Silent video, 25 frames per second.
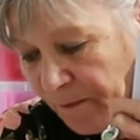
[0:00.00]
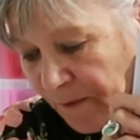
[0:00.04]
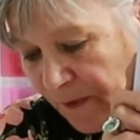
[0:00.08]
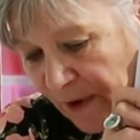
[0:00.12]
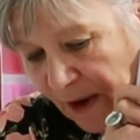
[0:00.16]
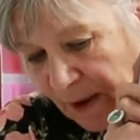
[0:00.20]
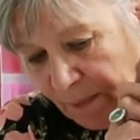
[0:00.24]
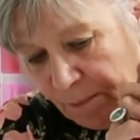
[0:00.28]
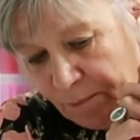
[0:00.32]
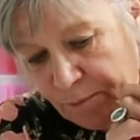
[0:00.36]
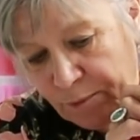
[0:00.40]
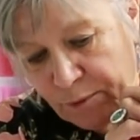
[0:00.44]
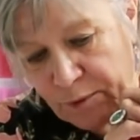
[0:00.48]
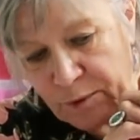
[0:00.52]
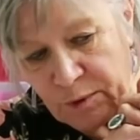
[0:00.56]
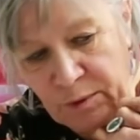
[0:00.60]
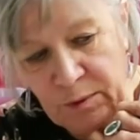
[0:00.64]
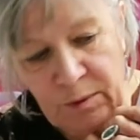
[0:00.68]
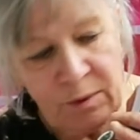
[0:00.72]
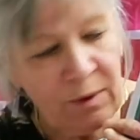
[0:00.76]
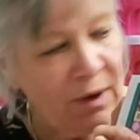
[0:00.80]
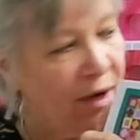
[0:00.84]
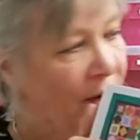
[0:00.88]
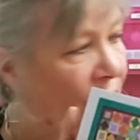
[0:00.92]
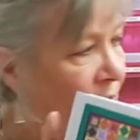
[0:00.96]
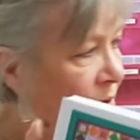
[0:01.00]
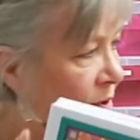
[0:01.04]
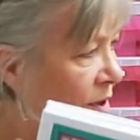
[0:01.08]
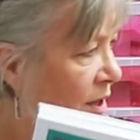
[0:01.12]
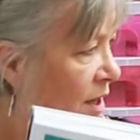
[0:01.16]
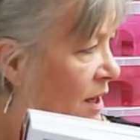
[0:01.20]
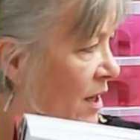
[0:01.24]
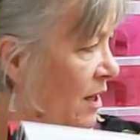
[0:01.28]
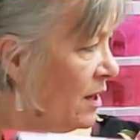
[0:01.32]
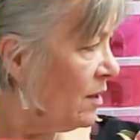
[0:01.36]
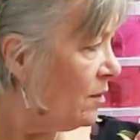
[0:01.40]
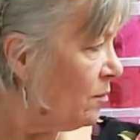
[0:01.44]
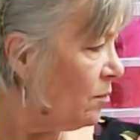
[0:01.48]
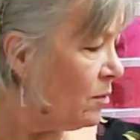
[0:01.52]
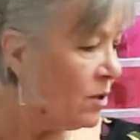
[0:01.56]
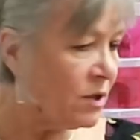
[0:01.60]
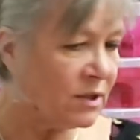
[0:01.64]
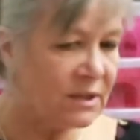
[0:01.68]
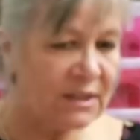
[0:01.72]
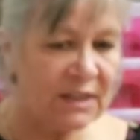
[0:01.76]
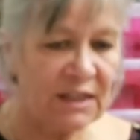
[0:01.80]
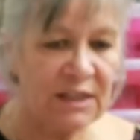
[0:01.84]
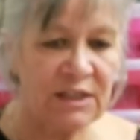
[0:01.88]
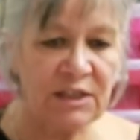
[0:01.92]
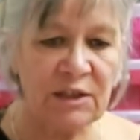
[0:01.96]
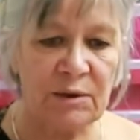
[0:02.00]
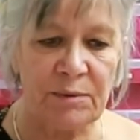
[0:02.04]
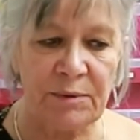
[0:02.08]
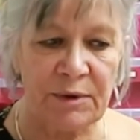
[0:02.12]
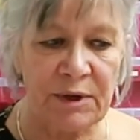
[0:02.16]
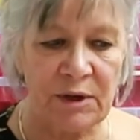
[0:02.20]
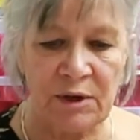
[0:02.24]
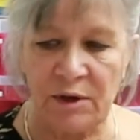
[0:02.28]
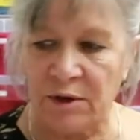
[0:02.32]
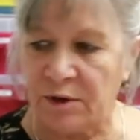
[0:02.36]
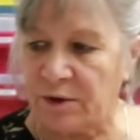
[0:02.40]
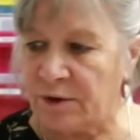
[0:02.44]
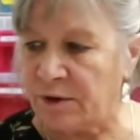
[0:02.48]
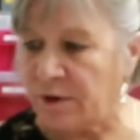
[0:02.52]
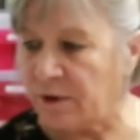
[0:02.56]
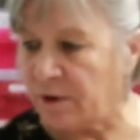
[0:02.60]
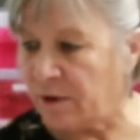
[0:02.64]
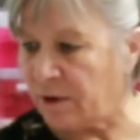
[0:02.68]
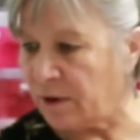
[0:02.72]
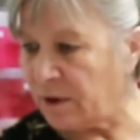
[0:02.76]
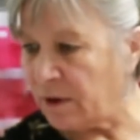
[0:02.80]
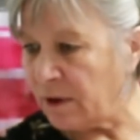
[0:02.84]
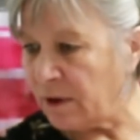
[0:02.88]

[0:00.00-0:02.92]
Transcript: February, what date are we on?